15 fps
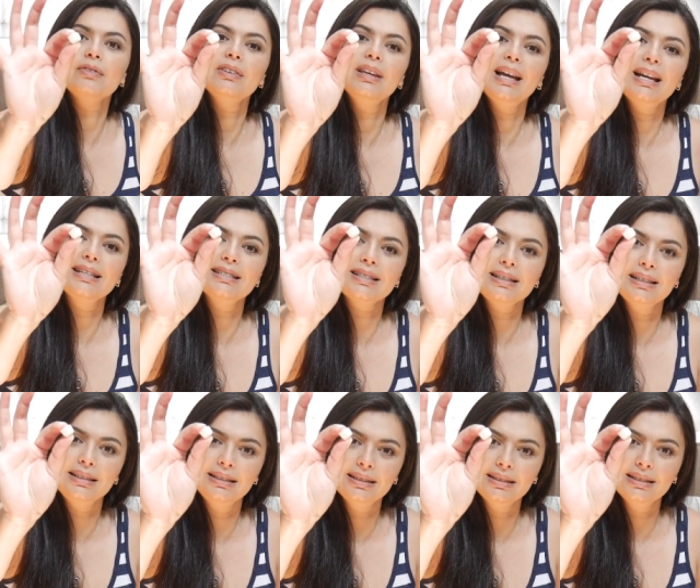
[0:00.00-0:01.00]
You guys
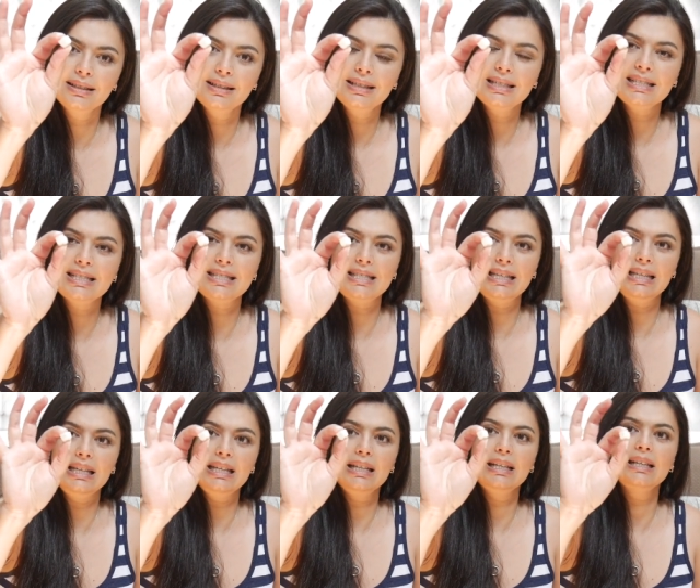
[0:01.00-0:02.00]
can
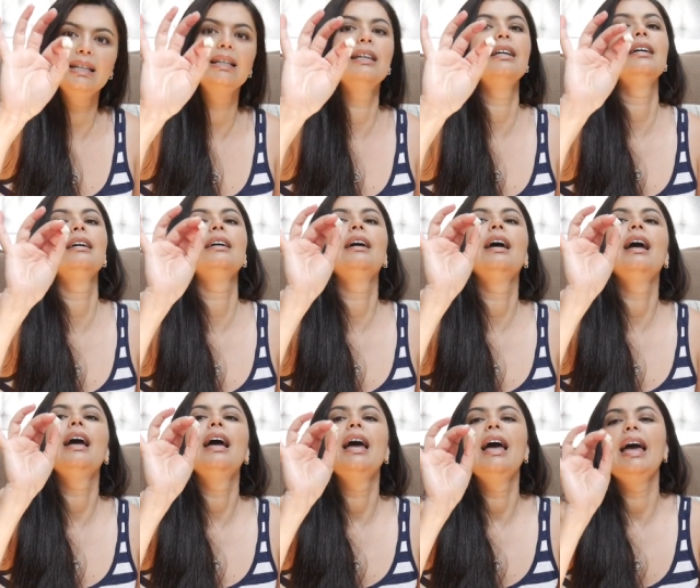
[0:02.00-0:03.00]
see.
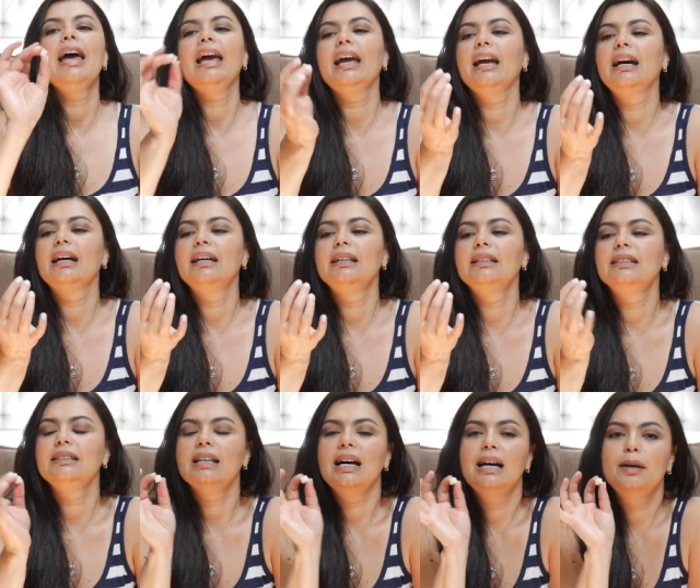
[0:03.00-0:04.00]

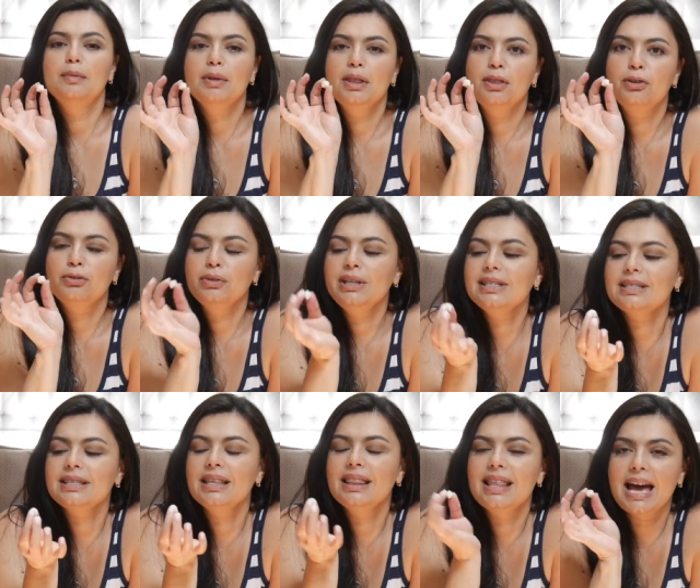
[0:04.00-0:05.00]
And the
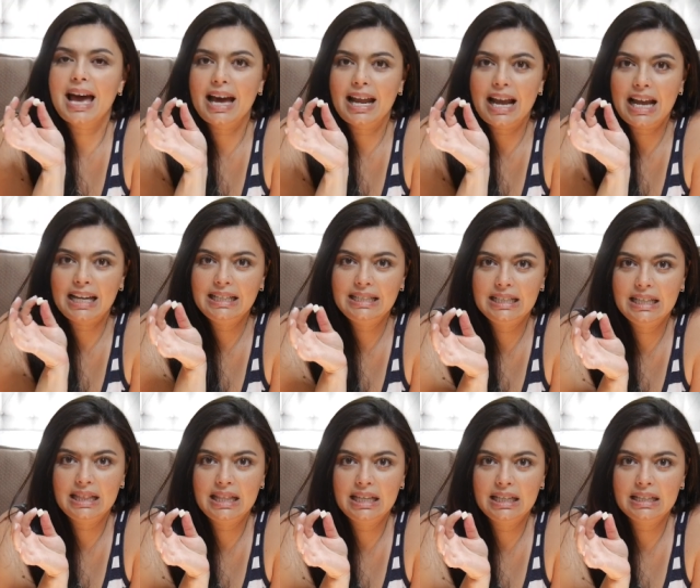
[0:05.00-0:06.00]
reason that I
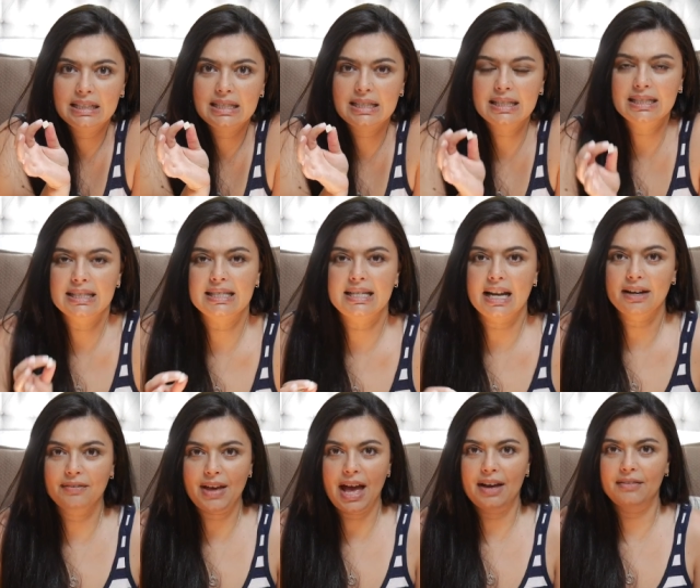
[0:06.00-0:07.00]
did this instead
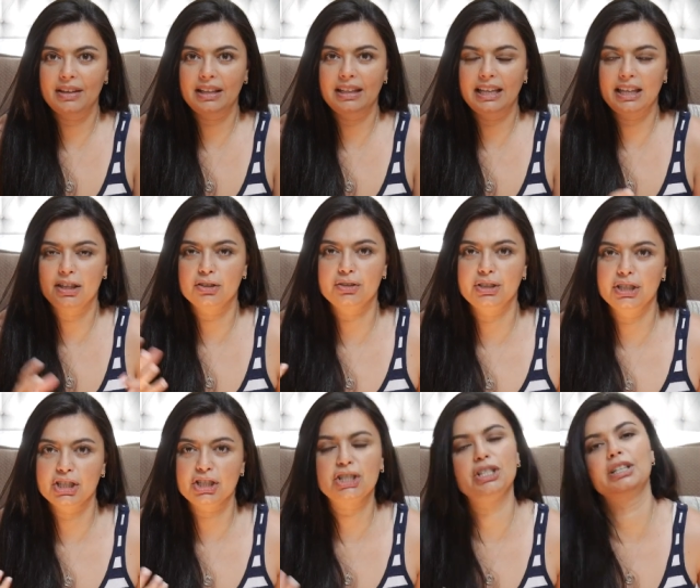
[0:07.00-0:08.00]
of having like the
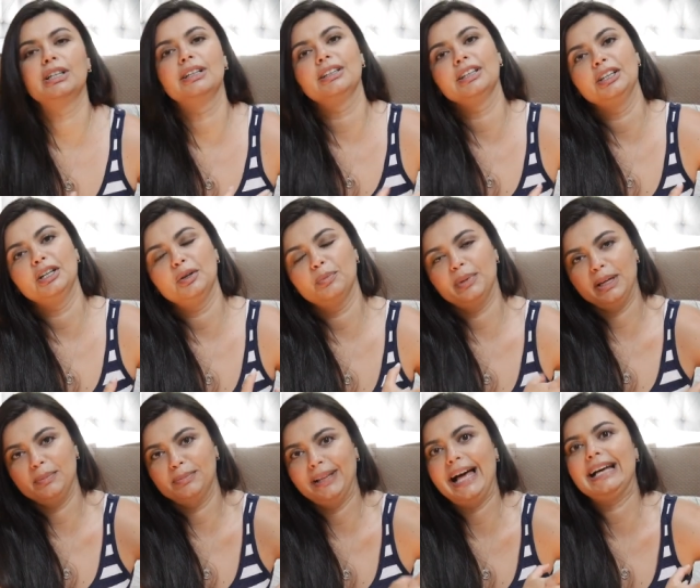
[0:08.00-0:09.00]
traditional, you know,
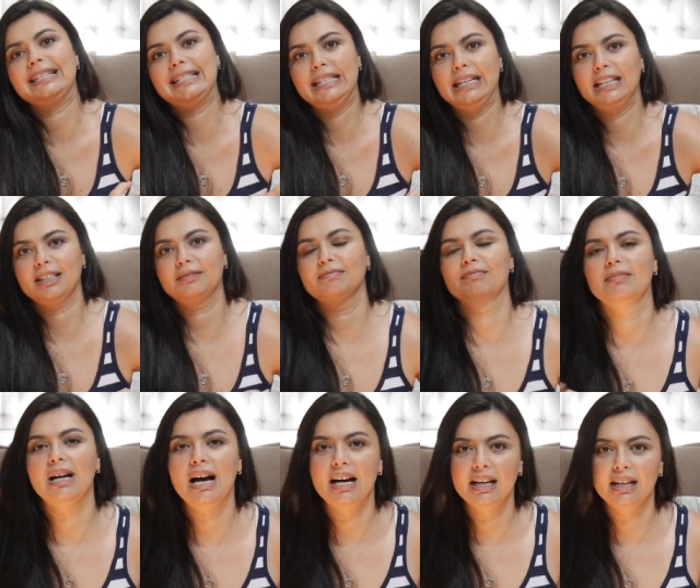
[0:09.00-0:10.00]
big plastic
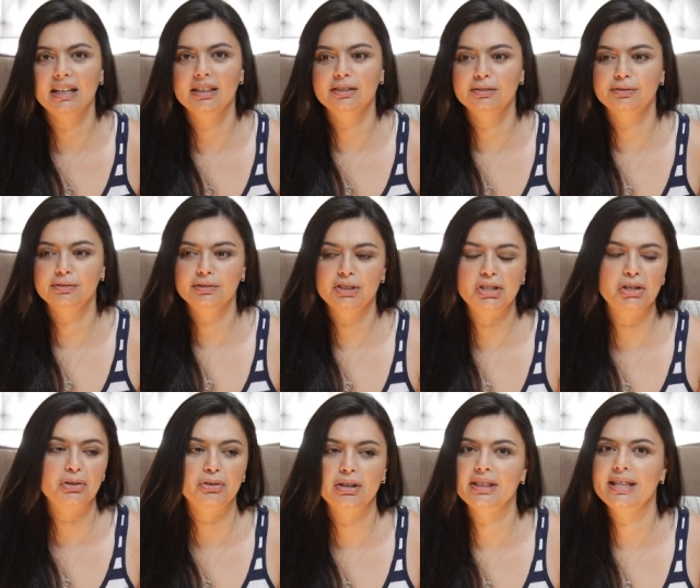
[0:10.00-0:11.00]
hunk of
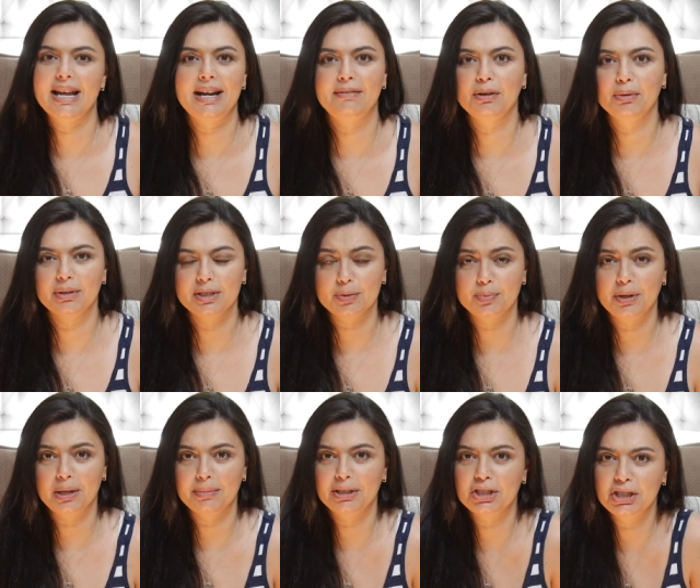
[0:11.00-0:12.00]
deodorant that everyone's
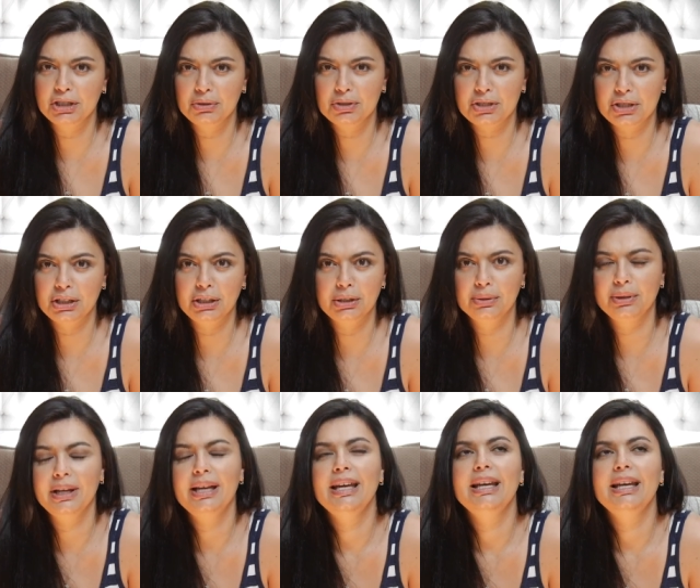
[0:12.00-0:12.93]
pretty much used to,